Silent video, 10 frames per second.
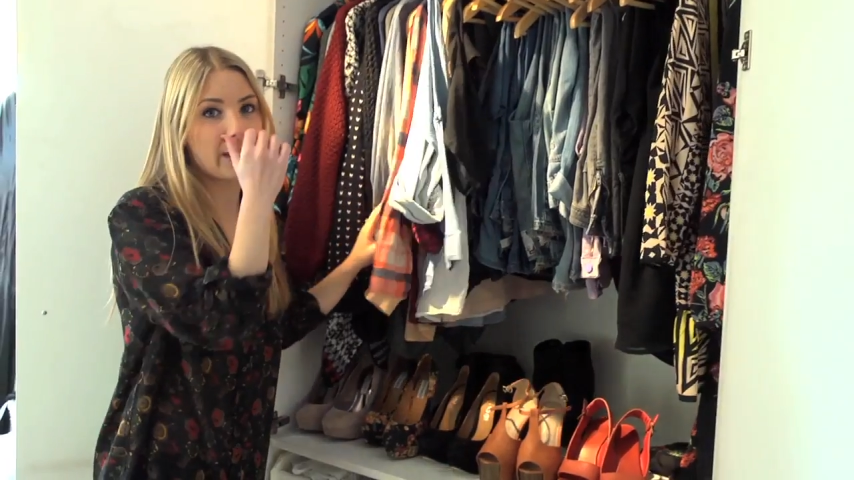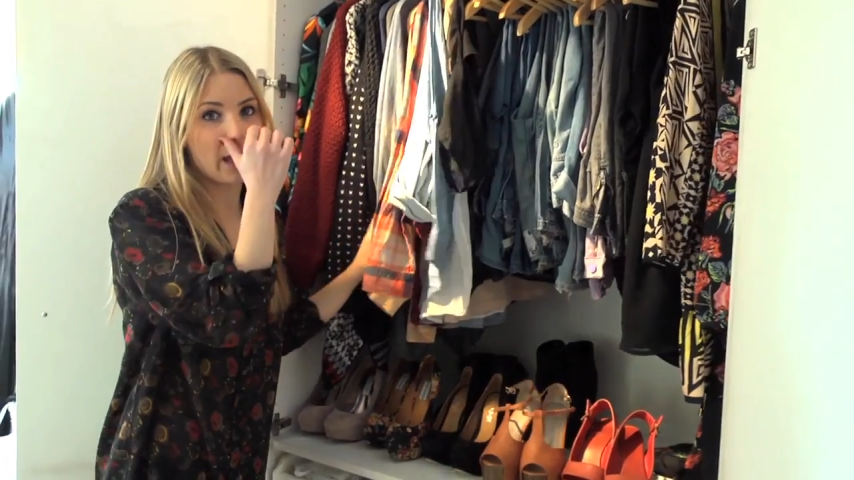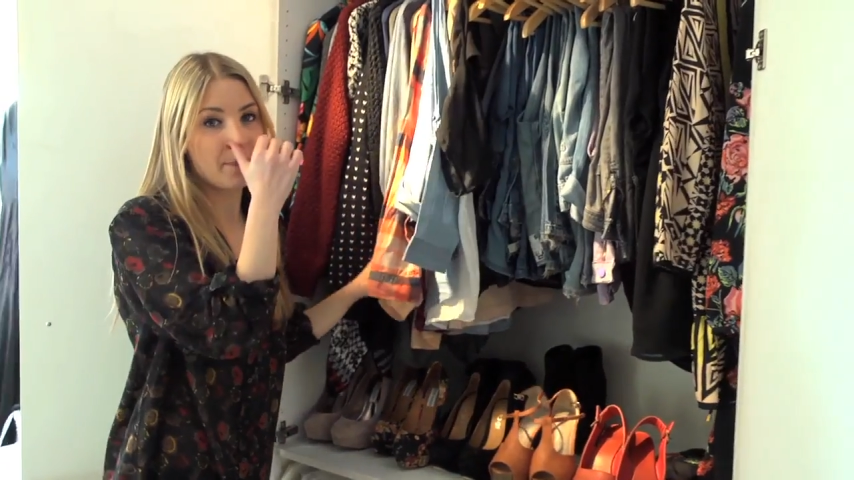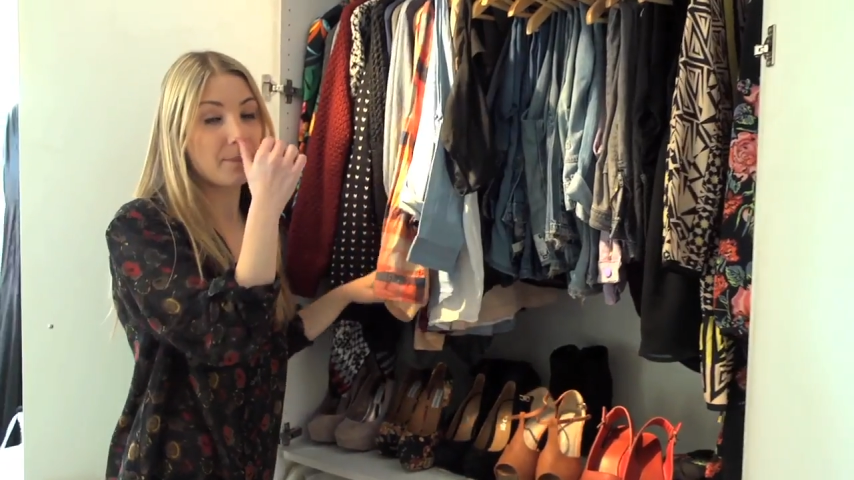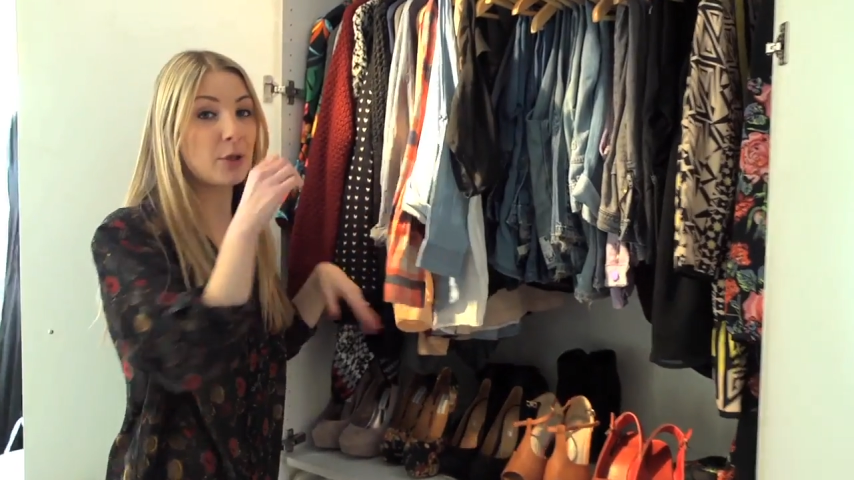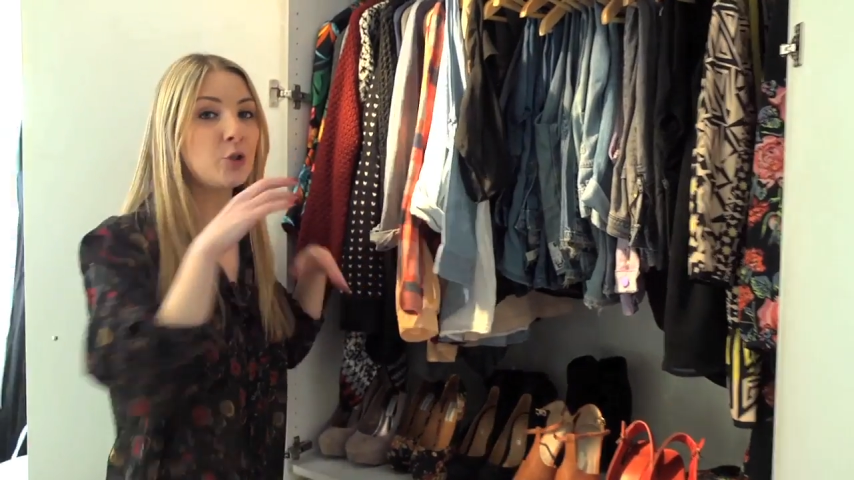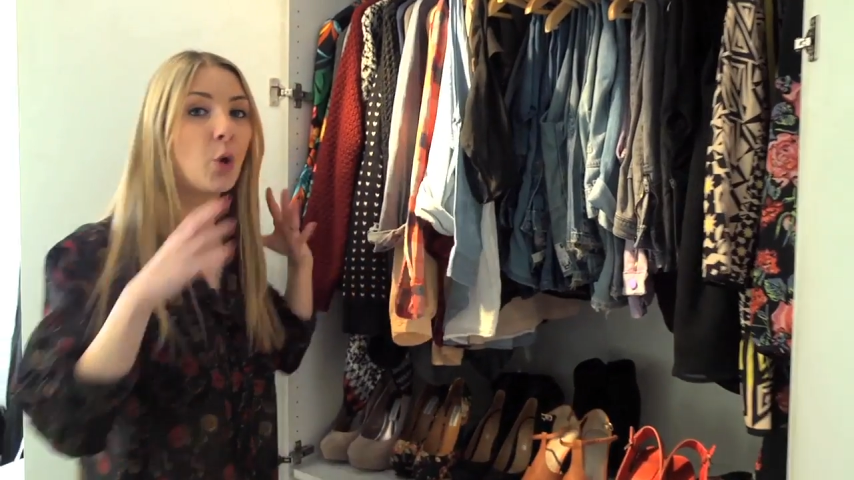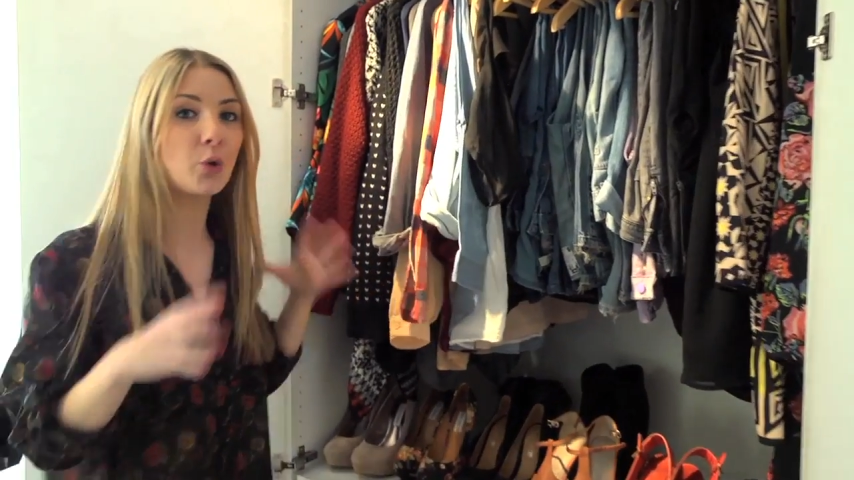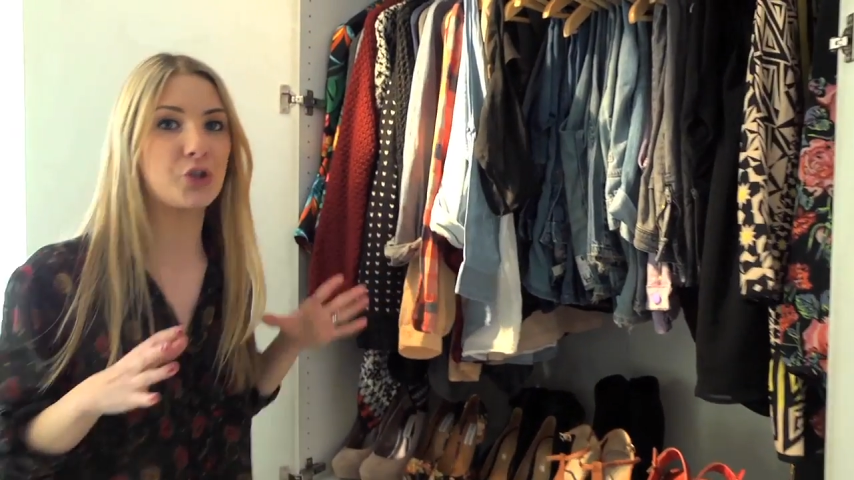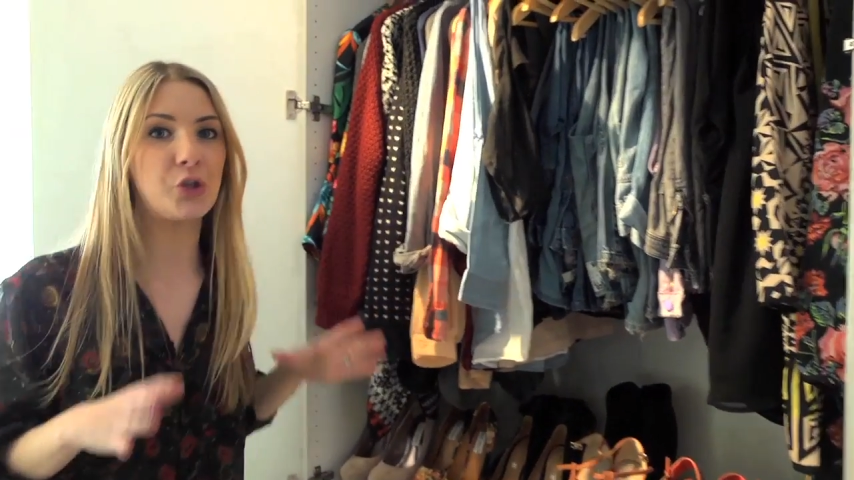there, but
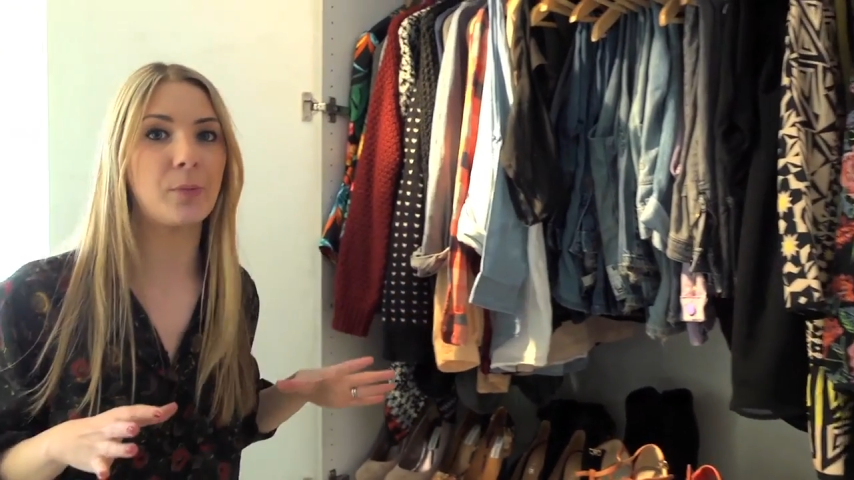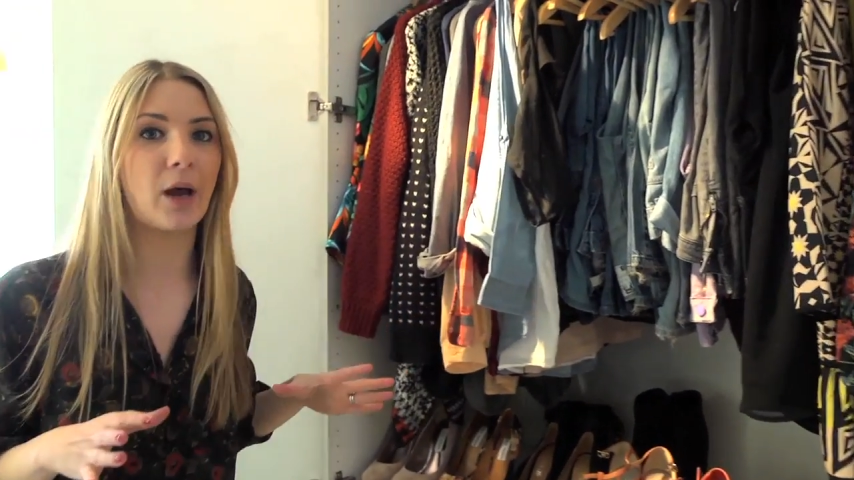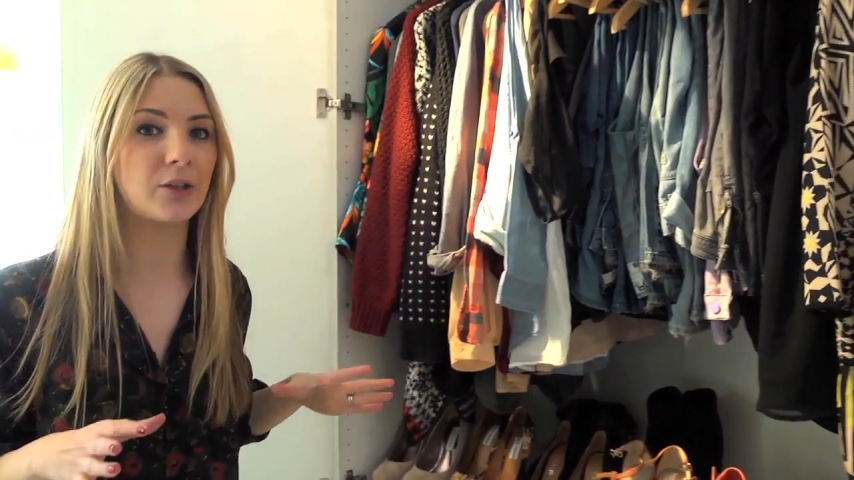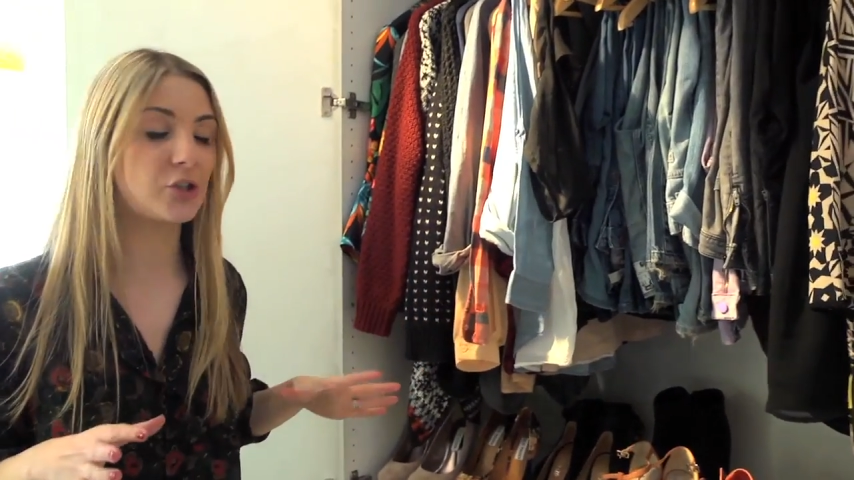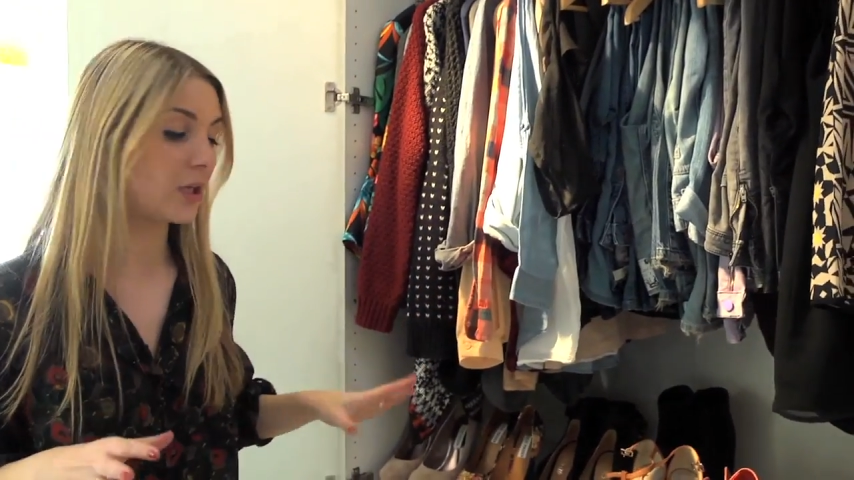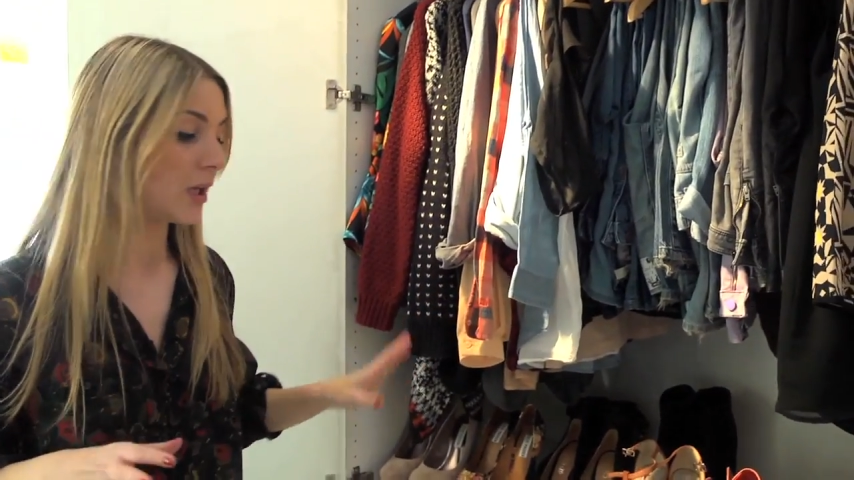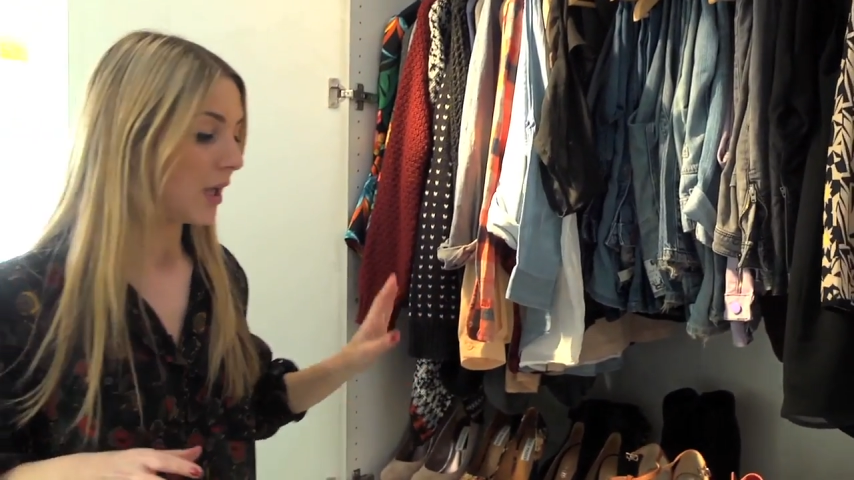not too much.